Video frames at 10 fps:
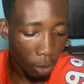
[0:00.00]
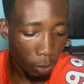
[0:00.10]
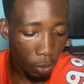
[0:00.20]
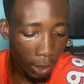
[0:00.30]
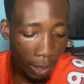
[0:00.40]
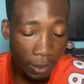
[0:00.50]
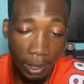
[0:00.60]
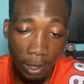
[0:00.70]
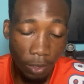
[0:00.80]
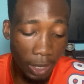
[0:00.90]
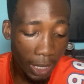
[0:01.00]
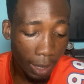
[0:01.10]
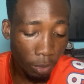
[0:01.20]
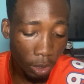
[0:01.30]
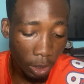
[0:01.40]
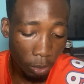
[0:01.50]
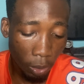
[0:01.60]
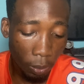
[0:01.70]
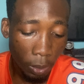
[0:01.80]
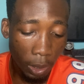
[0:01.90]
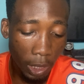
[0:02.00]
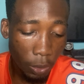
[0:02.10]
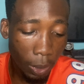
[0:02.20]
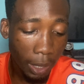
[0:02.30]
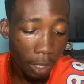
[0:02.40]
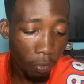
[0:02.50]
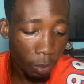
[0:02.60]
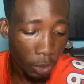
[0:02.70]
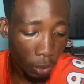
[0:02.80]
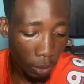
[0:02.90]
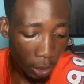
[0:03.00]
So now it says Telegram subscription. Let's look at the information.